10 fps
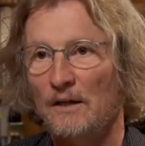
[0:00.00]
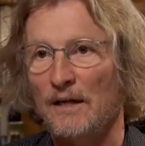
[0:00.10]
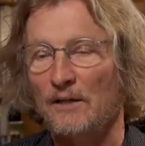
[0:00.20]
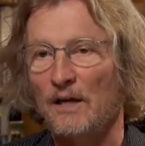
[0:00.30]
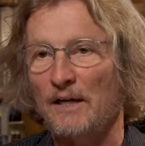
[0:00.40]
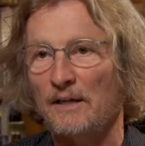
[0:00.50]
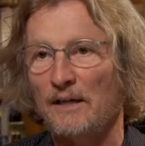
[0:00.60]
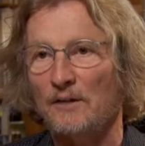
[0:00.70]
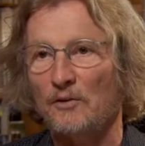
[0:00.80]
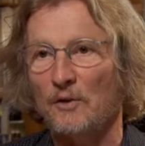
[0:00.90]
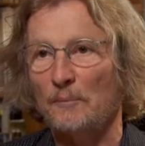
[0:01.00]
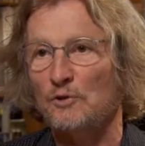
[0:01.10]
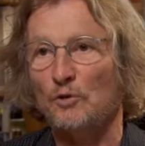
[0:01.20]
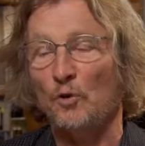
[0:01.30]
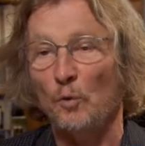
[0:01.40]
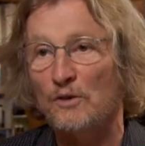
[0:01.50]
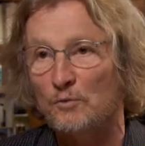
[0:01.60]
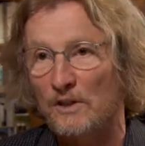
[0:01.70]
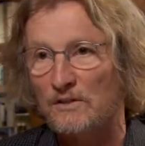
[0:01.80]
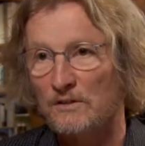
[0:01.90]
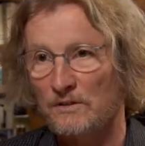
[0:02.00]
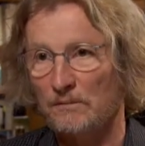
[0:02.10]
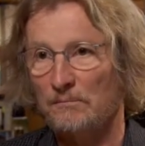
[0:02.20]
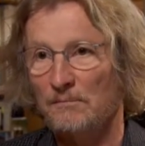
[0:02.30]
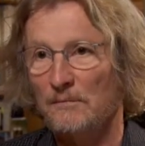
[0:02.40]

I'm sure there was racism,